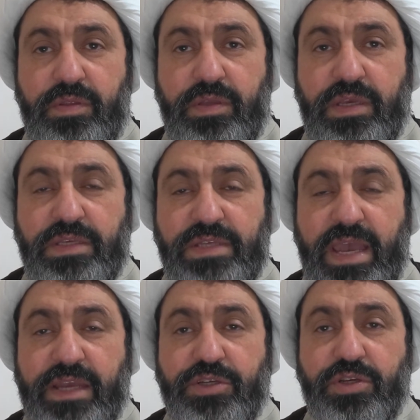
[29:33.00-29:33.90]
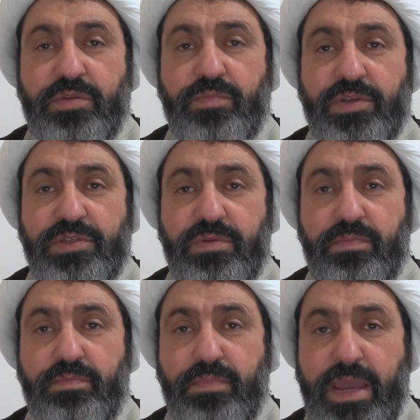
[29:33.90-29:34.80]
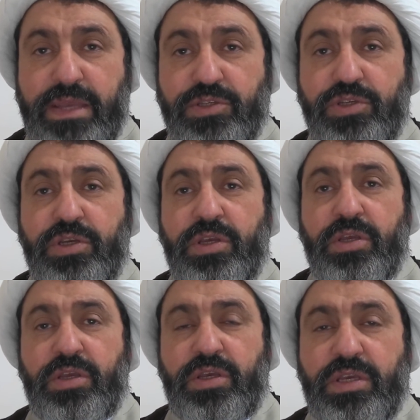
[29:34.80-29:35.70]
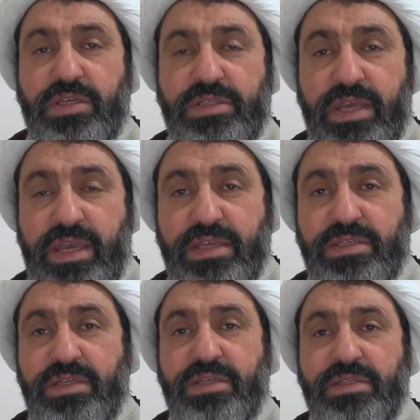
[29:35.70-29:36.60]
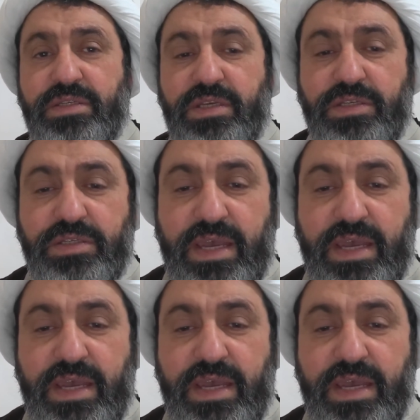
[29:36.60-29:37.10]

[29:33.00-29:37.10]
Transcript: His action must match his essence, his